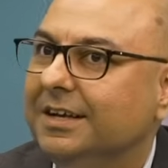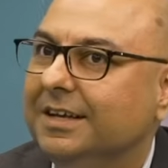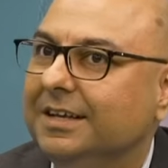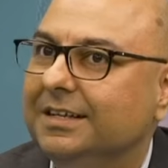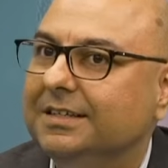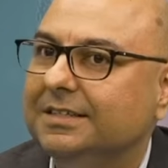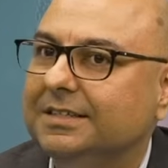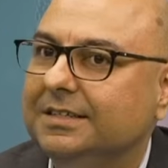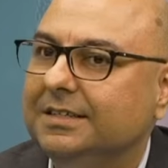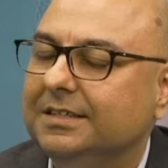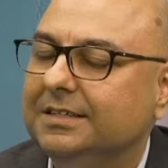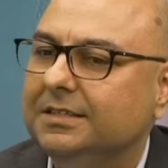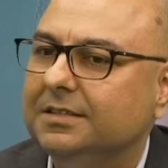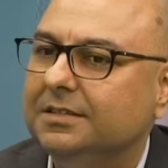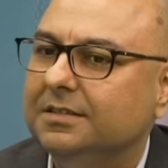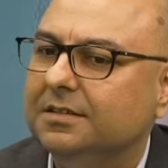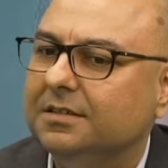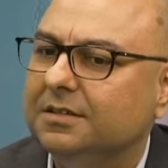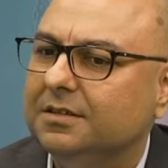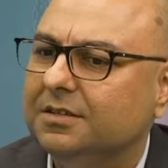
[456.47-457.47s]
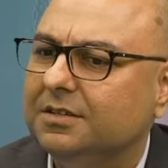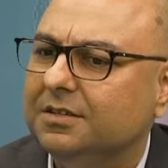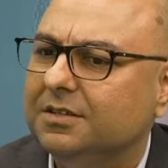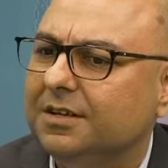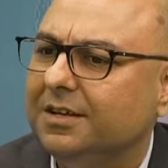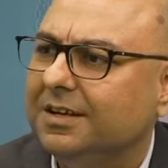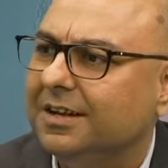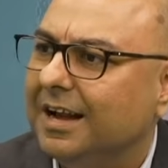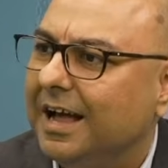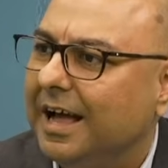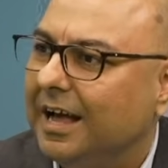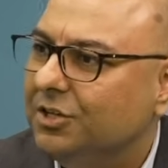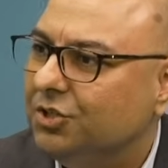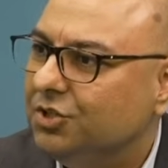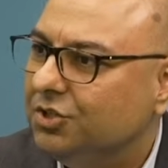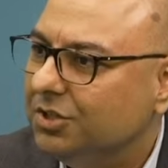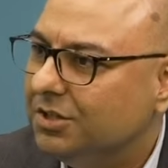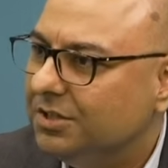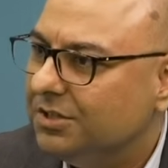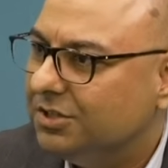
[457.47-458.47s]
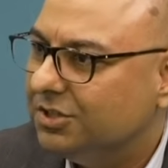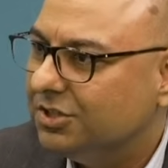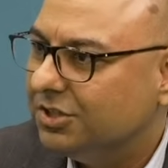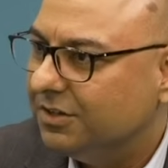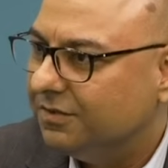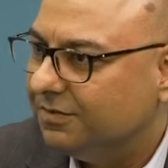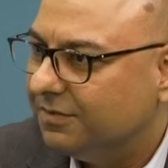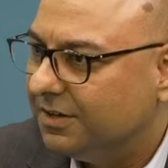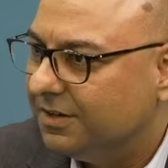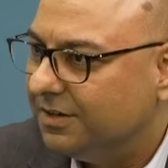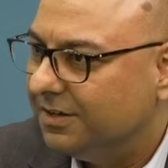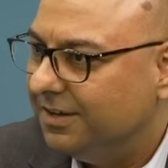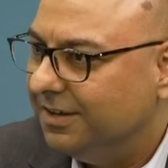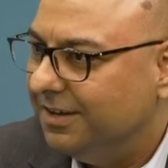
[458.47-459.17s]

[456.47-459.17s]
is this gradual shift